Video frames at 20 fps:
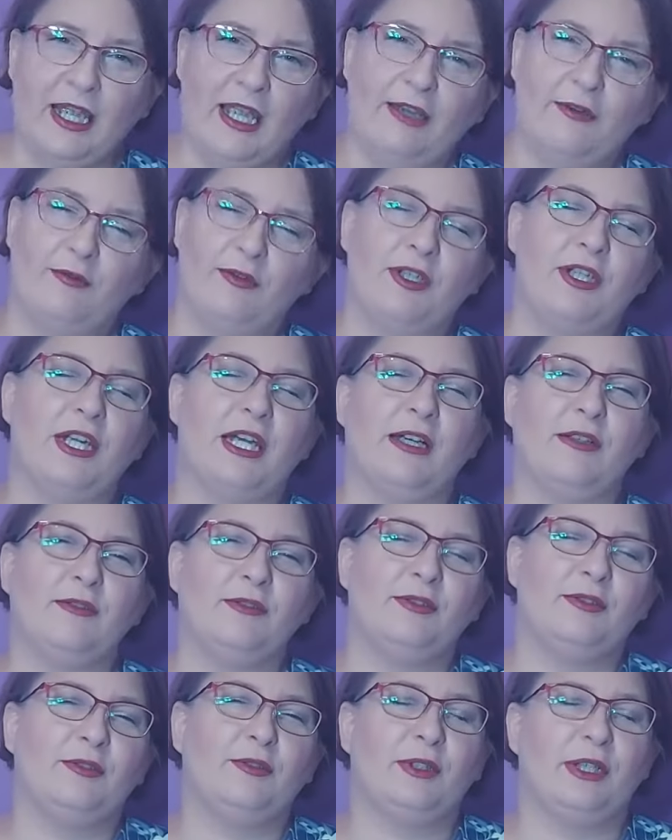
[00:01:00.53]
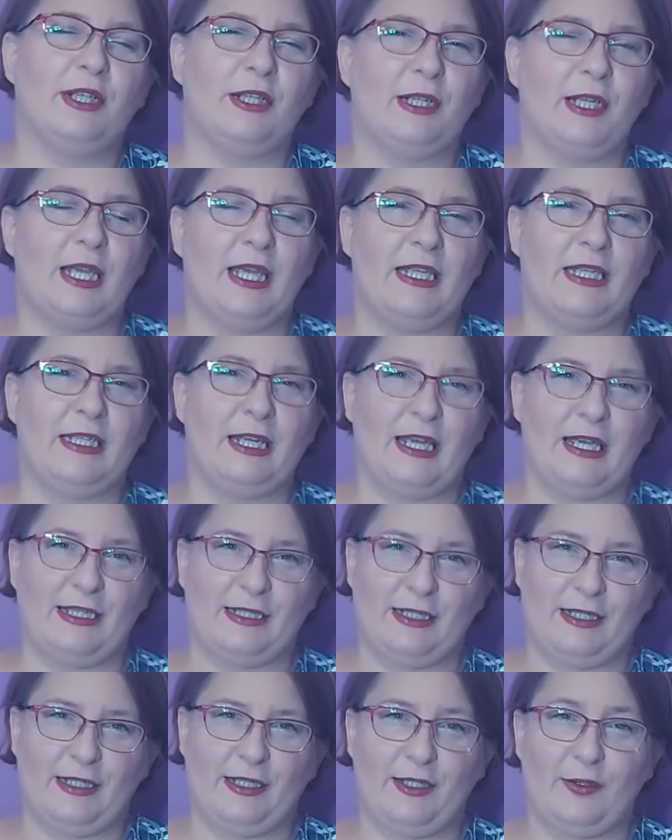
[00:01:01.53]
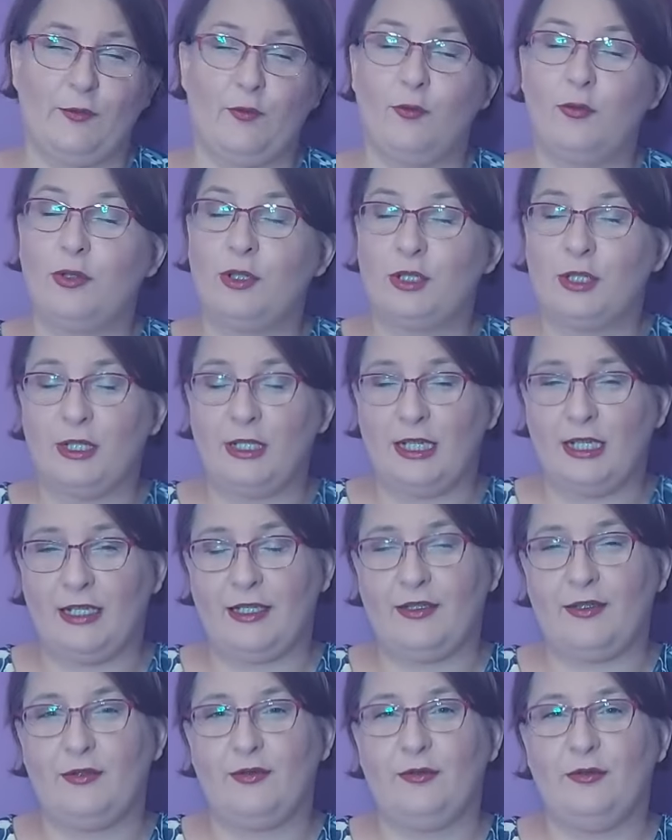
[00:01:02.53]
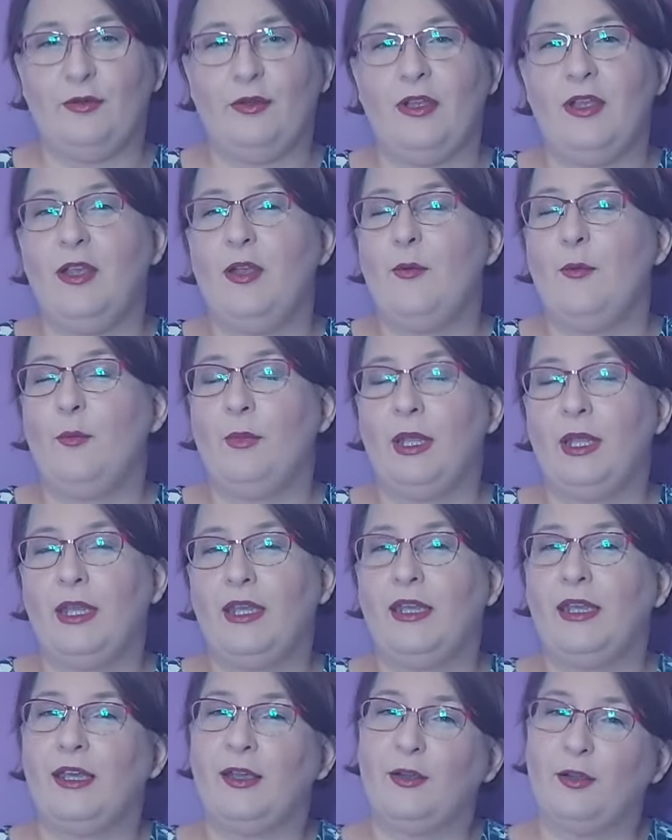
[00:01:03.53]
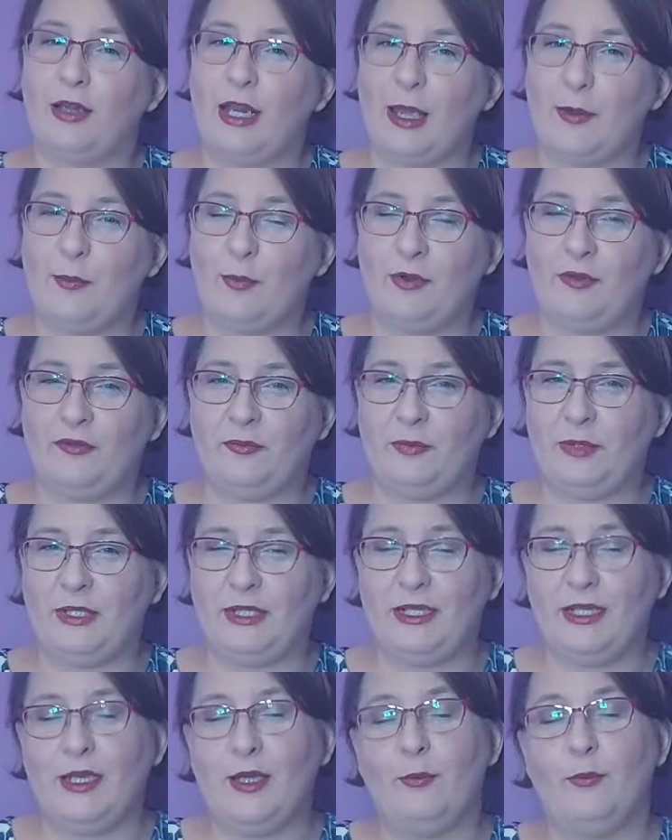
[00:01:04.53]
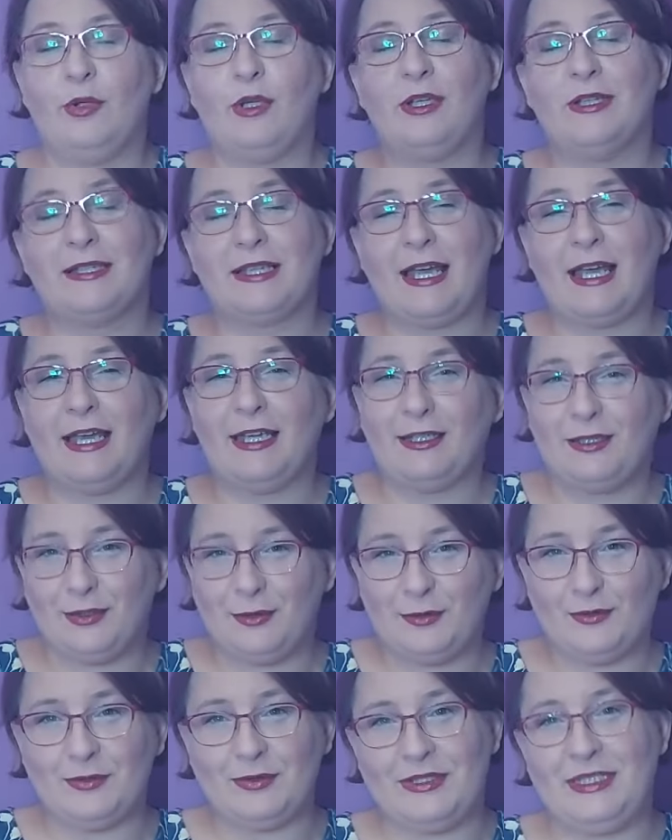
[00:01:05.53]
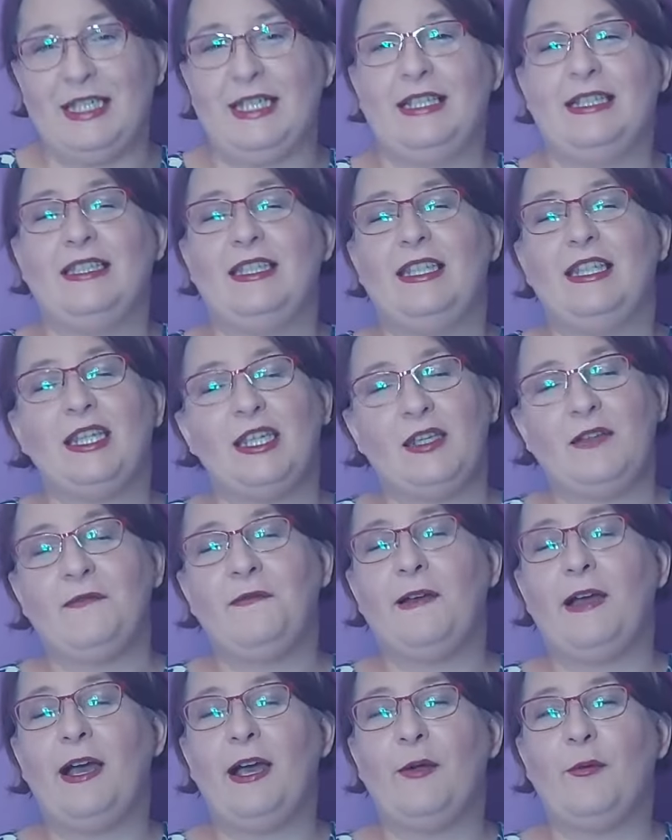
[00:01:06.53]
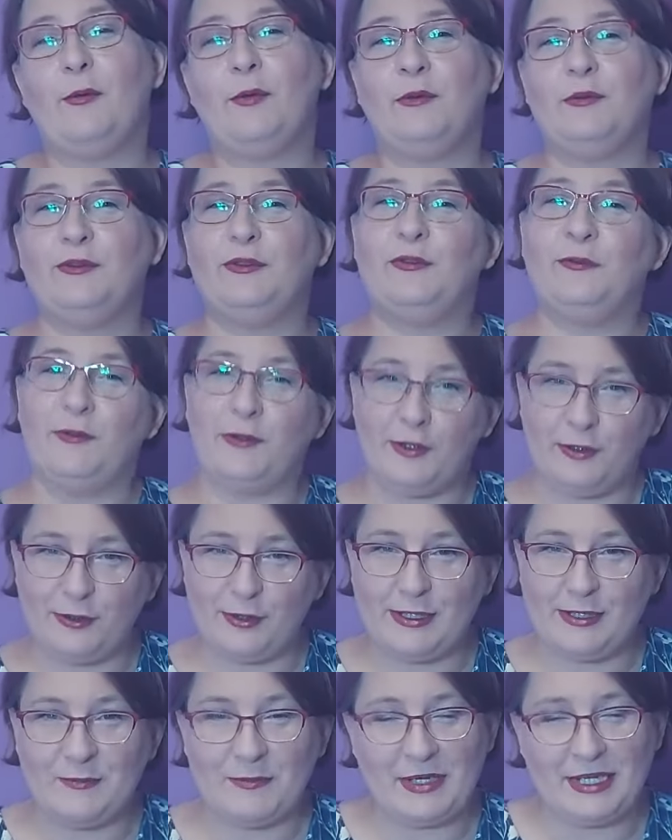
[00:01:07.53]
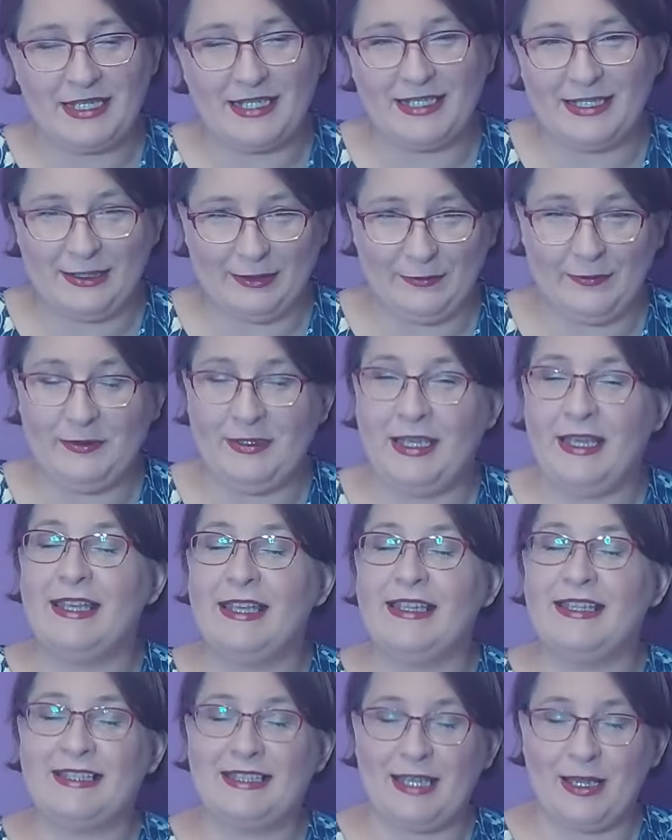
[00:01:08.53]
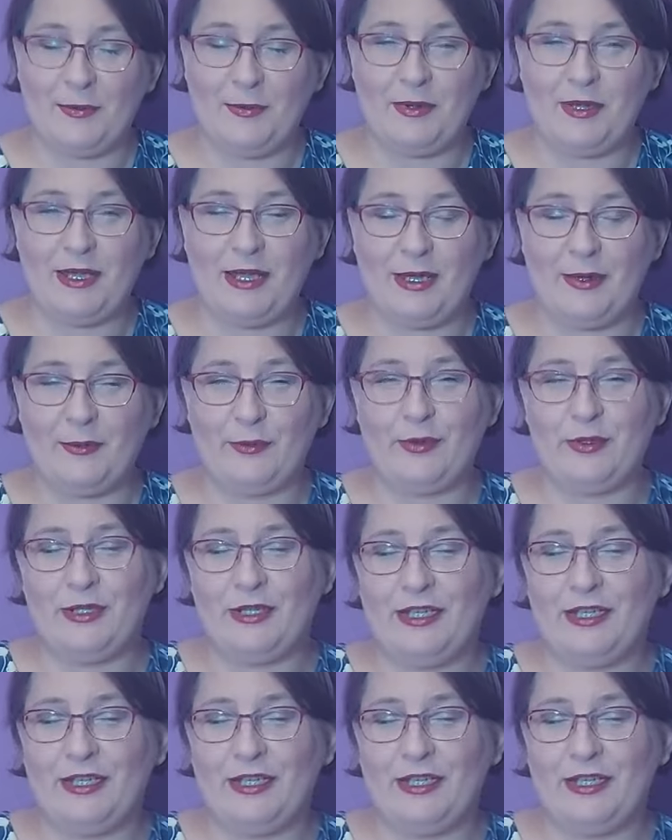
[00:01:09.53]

I reached out to her and asked her would she like to make a collab with me, because I knew that if I won't force myself somehow